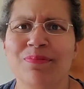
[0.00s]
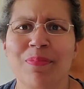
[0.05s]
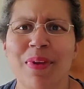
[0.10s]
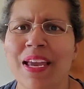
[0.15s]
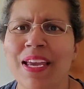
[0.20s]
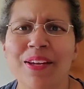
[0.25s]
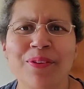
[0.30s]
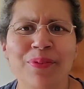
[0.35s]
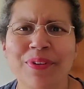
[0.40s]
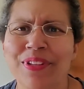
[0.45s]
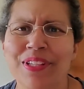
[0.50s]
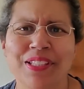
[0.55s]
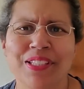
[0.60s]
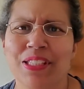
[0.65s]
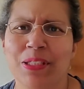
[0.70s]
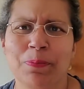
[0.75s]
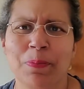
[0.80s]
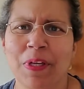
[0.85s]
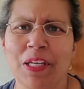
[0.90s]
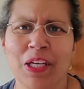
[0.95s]
made with a
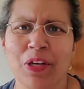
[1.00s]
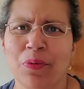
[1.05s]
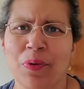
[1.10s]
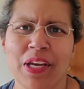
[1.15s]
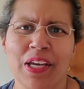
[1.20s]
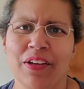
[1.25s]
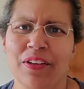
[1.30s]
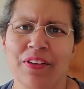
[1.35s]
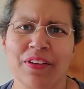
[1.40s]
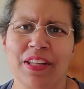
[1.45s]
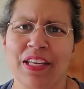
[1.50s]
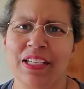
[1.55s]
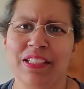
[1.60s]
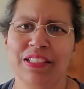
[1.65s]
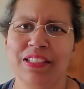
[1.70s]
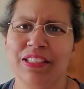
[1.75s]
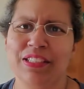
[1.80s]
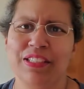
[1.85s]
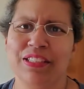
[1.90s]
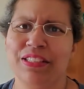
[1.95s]
spinning wheel. They
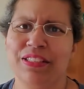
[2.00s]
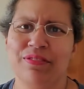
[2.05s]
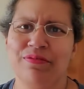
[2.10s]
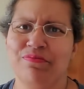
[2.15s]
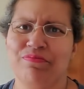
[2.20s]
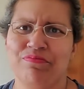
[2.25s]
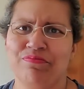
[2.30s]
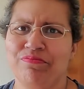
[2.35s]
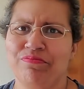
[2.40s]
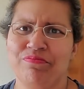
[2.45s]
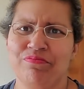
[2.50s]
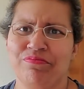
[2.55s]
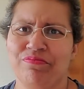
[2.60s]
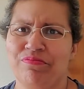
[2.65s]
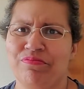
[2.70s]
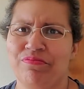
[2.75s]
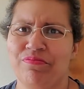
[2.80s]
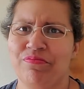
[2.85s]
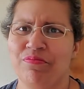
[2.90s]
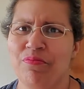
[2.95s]
just
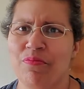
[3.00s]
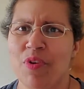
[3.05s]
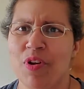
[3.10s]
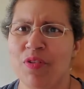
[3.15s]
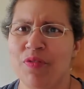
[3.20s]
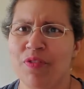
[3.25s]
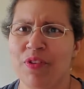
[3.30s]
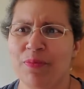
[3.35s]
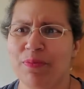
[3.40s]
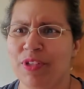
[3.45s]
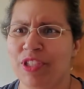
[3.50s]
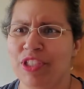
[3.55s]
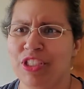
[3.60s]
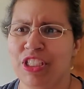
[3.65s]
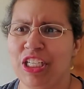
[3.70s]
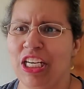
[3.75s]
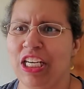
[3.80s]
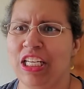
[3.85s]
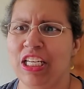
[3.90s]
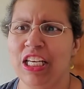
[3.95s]
move the
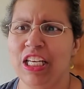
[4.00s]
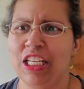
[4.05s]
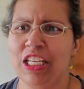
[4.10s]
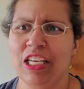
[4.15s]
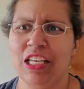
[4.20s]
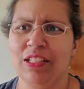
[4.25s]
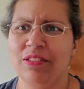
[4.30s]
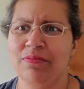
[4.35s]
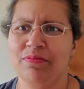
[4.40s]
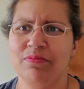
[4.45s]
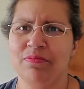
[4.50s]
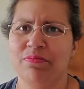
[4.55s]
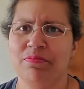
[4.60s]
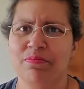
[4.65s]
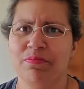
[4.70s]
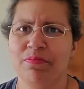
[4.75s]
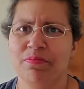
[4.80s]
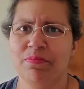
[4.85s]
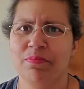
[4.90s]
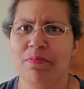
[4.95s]
machine and it
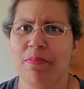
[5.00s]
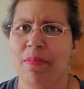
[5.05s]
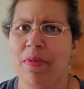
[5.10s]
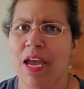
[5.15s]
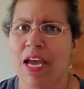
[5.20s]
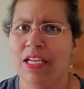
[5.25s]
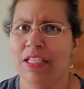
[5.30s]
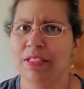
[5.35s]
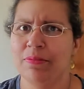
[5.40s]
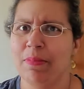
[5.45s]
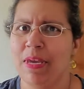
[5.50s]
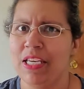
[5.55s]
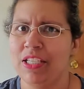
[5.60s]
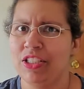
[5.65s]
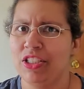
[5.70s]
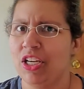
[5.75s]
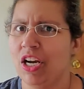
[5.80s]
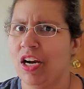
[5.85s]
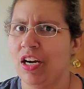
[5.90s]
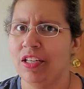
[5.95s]

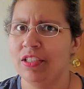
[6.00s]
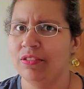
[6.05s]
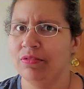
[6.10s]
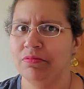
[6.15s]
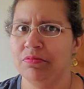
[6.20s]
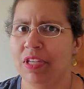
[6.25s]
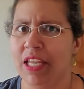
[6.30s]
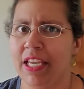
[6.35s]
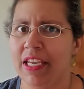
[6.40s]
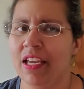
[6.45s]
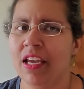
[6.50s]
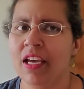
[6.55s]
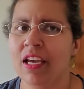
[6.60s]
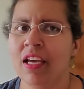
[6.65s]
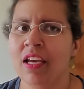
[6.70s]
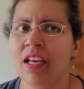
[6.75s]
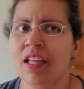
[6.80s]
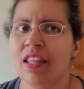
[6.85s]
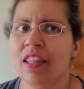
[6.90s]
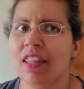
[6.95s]
makes yarn. Like,
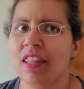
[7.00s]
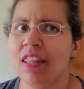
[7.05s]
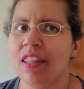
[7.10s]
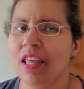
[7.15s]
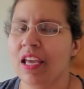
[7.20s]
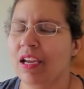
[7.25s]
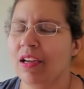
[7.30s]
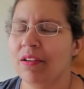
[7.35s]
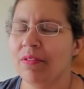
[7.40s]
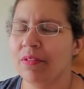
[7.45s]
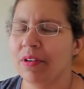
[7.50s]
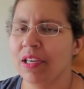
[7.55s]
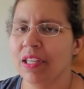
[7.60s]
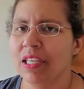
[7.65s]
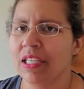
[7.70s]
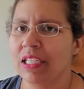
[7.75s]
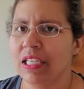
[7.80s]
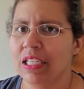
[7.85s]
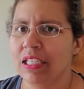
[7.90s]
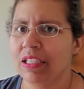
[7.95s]
they
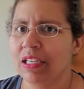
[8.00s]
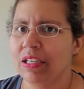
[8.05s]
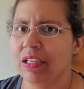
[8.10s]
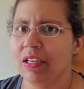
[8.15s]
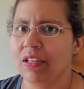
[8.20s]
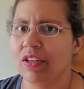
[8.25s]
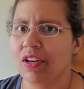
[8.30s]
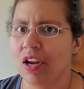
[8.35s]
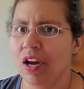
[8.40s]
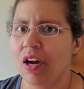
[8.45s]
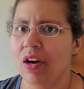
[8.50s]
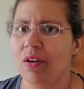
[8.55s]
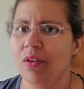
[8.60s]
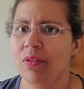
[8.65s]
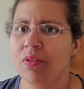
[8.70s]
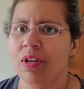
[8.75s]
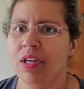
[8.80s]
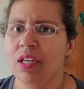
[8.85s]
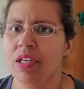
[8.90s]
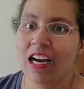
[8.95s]
really didn't know.